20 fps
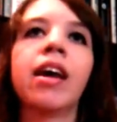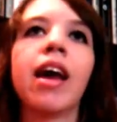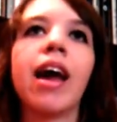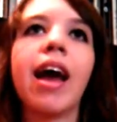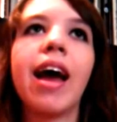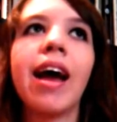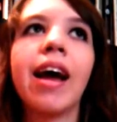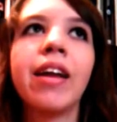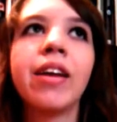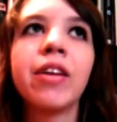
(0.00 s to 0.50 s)

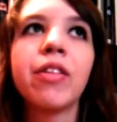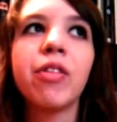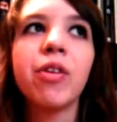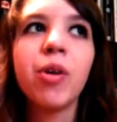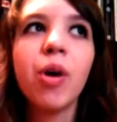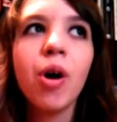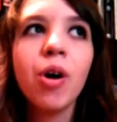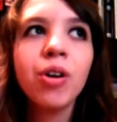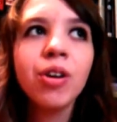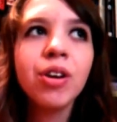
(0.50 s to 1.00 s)
And there
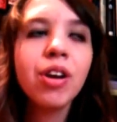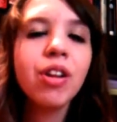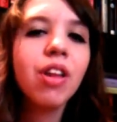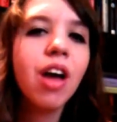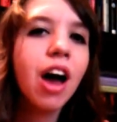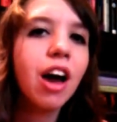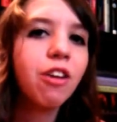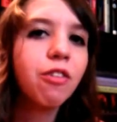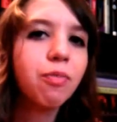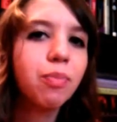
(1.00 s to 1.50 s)
aren't a
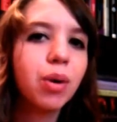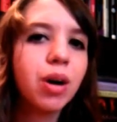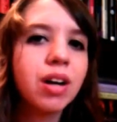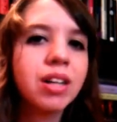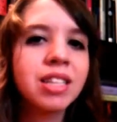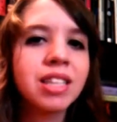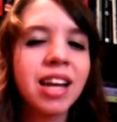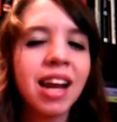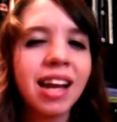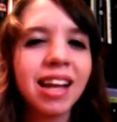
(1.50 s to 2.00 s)
lot of books
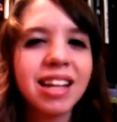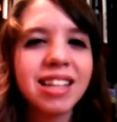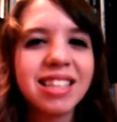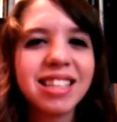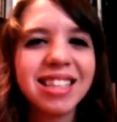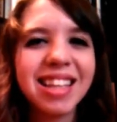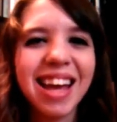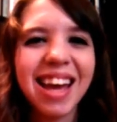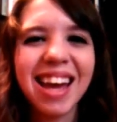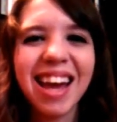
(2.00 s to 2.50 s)
that I can
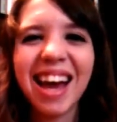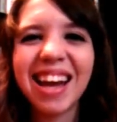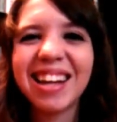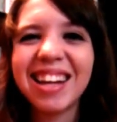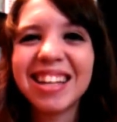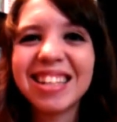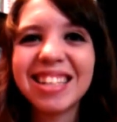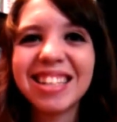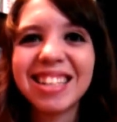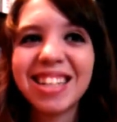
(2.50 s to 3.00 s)
say I
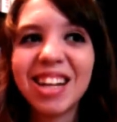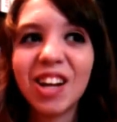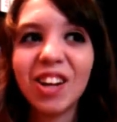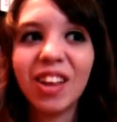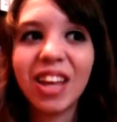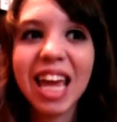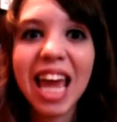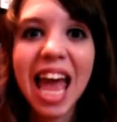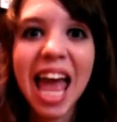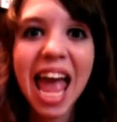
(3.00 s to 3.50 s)

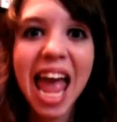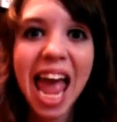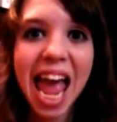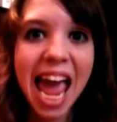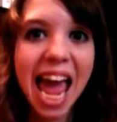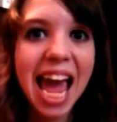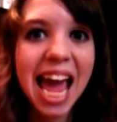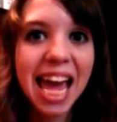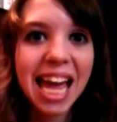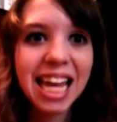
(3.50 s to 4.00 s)
necessarily
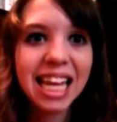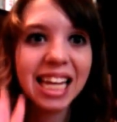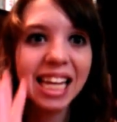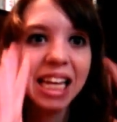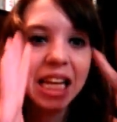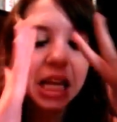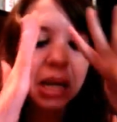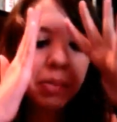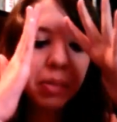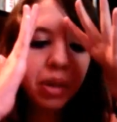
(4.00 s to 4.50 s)

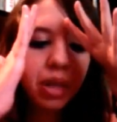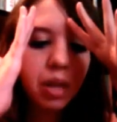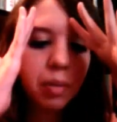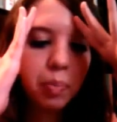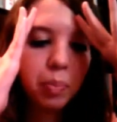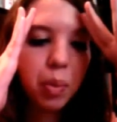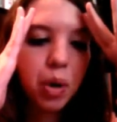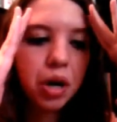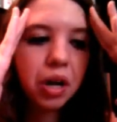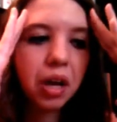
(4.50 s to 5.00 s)
hated, but the
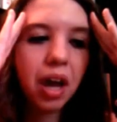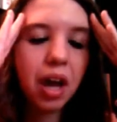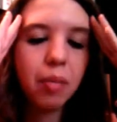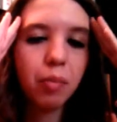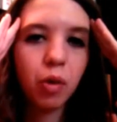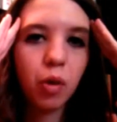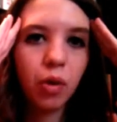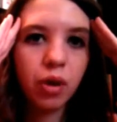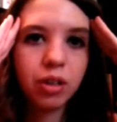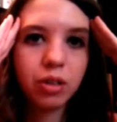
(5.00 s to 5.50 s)
book
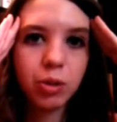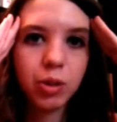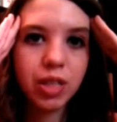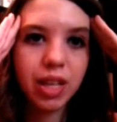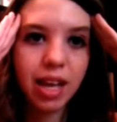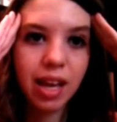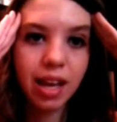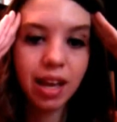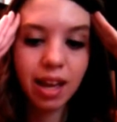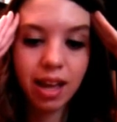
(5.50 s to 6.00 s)
I'm going to
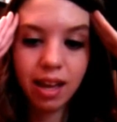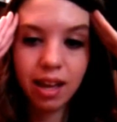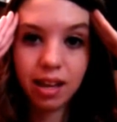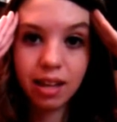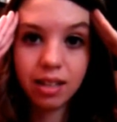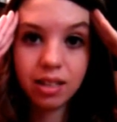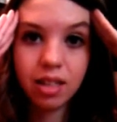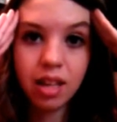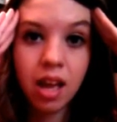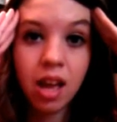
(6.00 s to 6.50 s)
say
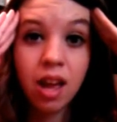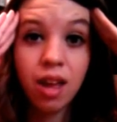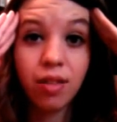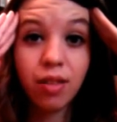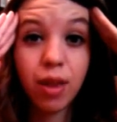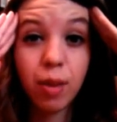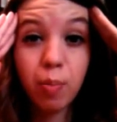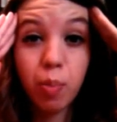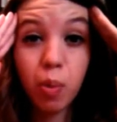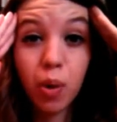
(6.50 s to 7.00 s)
is
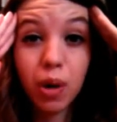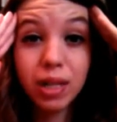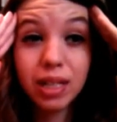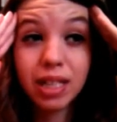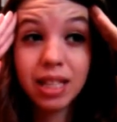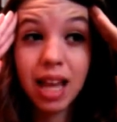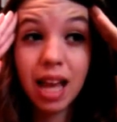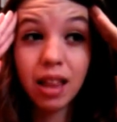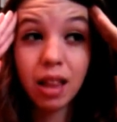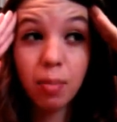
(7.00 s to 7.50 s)
The Prince
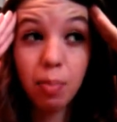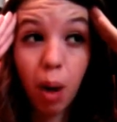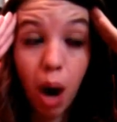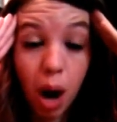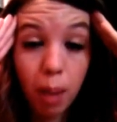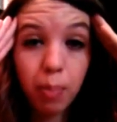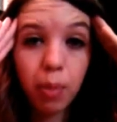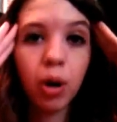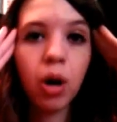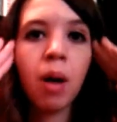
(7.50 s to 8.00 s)
and the
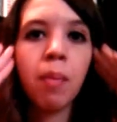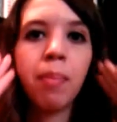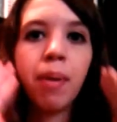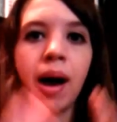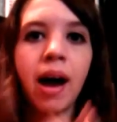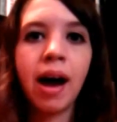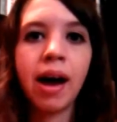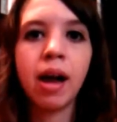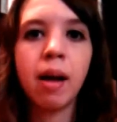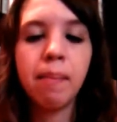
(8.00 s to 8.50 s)
Pauper
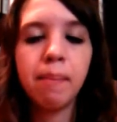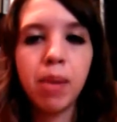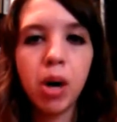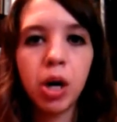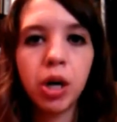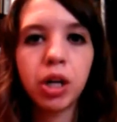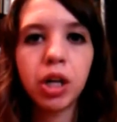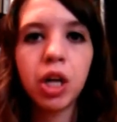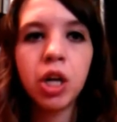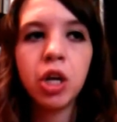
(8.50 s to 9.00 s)
by
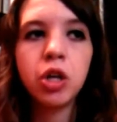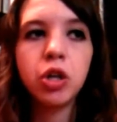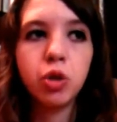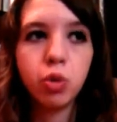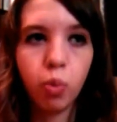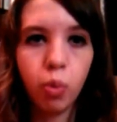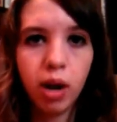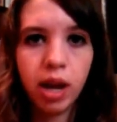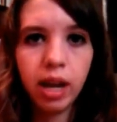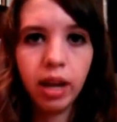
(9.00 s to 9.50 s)
Mark
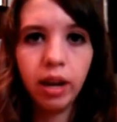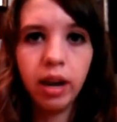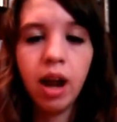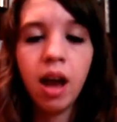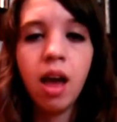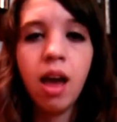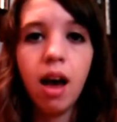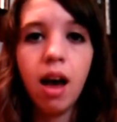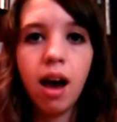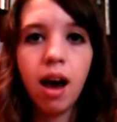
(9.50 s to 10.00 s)
Twain.
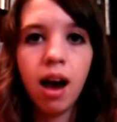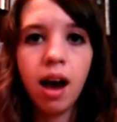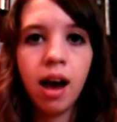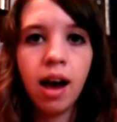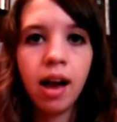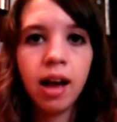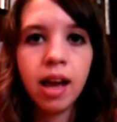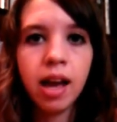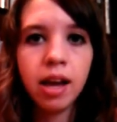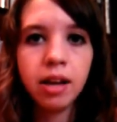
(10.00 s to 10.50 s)

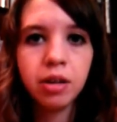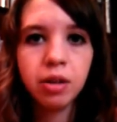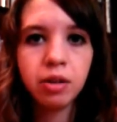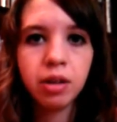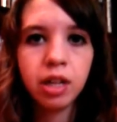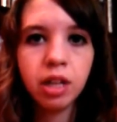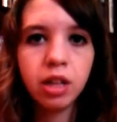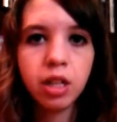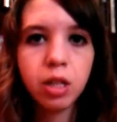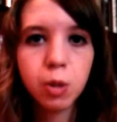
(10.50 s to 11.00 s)
I had to
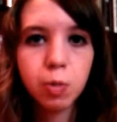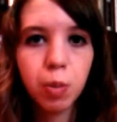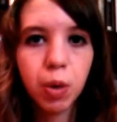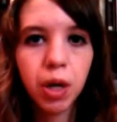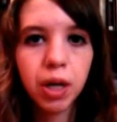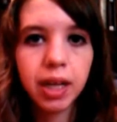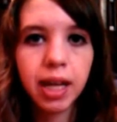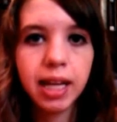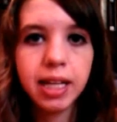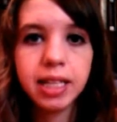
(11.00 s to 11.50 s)
read this
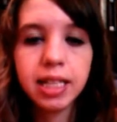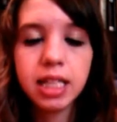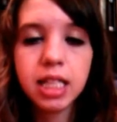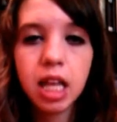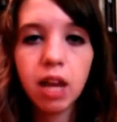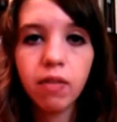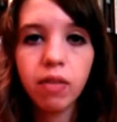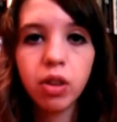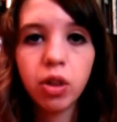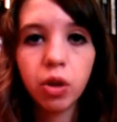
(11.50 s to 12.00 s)
book in
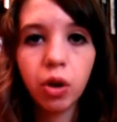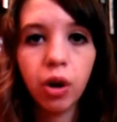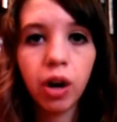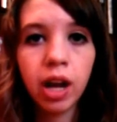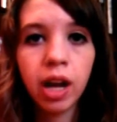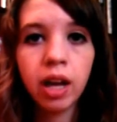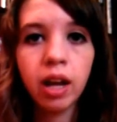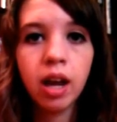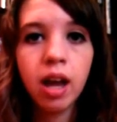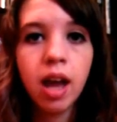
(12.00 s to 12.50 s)
7th
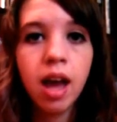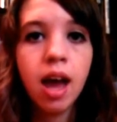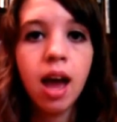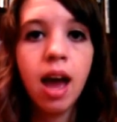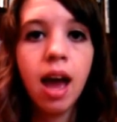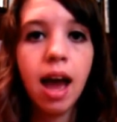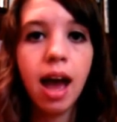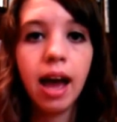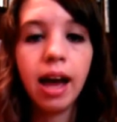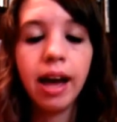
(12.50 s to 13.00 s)
grade,
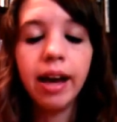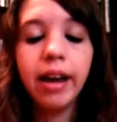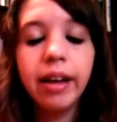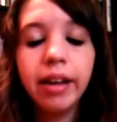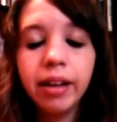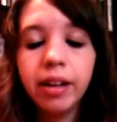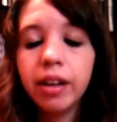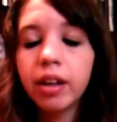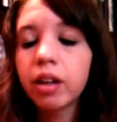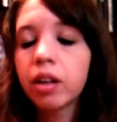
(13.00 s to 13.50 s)

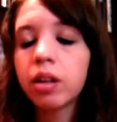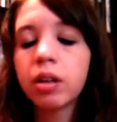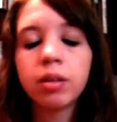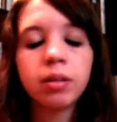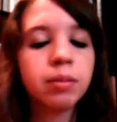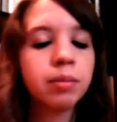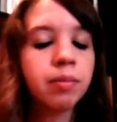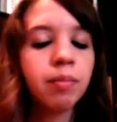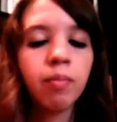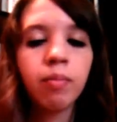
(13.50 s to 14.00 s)
and
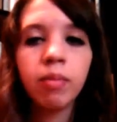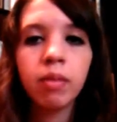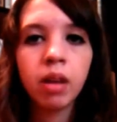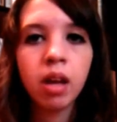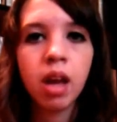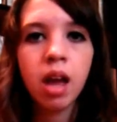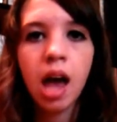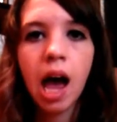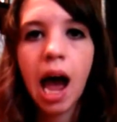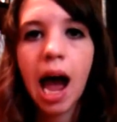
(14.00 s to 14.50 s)

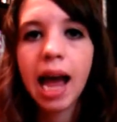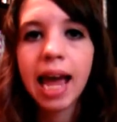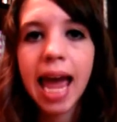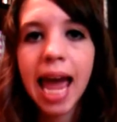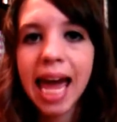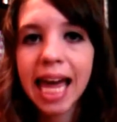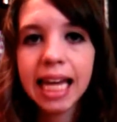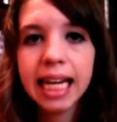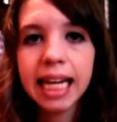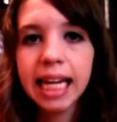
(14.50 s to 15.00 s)
I
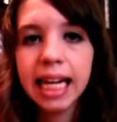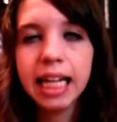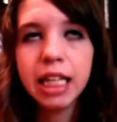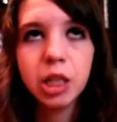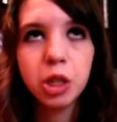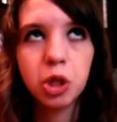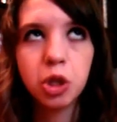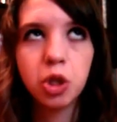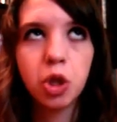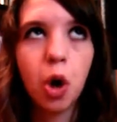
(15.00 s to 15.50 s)
hated it
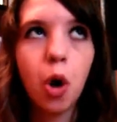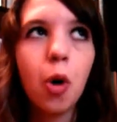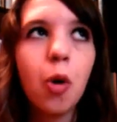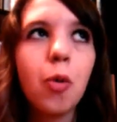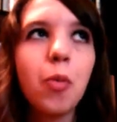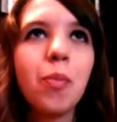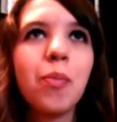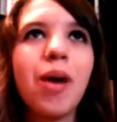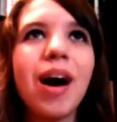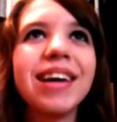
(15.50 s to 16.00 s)

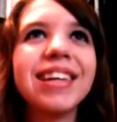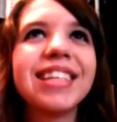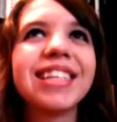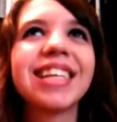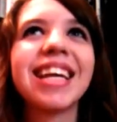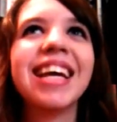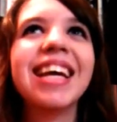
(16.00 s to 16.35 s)
so much.